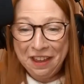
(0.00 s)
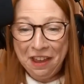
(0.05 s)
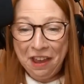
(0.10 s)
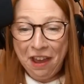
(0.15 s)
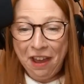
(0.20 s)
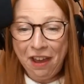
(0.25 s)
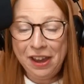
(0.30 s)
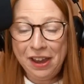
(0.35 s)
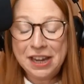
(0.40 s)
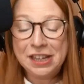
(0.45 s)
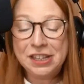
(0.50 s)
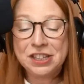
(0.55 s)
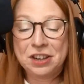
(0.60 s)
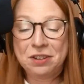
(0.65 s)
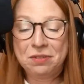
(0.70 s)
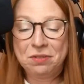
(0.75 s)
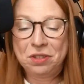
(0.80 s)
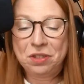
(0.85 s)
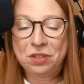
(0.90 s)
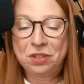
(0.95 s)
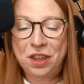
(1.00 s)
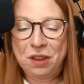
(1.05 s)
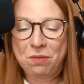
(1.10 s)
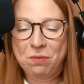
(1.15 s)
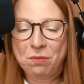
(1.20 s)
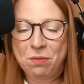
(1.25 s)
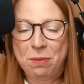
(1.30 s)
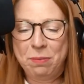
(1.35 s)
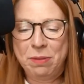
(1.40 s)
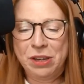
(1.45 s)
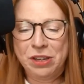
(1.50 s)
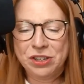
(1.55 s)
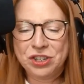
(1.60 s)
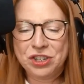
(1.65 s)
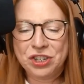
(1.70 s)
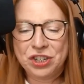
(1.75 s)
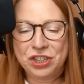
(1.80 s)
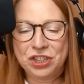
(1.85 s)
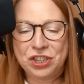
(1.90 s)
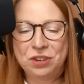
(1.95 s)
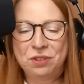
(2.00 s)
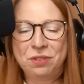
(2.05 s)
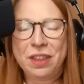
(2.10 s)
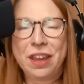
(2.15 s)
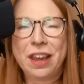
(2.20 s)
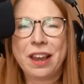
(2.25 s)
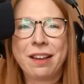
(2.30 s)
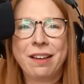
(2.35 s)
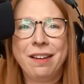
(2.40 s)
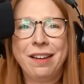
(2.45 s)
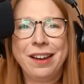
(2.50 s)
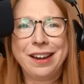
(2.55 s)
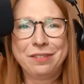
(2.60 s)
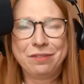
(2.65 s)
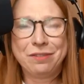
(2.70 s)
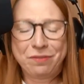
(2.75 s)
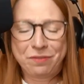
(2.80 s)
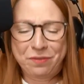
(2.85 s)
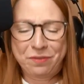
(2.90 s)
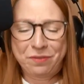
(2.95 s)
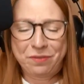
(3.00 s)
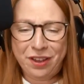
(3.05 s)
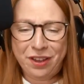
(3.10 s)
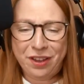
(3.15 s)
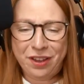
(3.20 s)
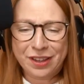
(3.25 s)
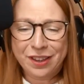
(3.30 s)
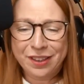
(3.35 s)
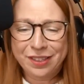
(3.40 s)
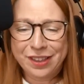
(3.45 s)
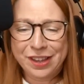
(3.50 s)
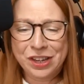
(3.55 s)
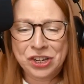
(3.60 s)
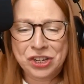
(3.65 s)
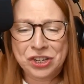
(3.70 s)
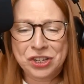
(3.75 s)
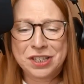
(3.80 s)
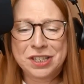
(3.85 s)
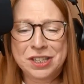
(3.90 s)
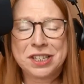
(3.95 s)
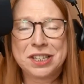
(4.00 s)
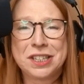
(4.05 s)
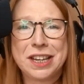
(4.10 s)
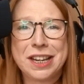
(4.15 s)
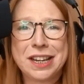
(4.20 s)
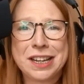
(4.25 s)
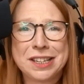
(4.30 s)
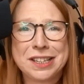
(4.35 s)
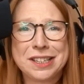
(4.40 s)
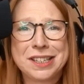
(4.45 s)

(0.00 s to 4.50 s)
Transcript: I don't think women should do that kind of work. They should stick to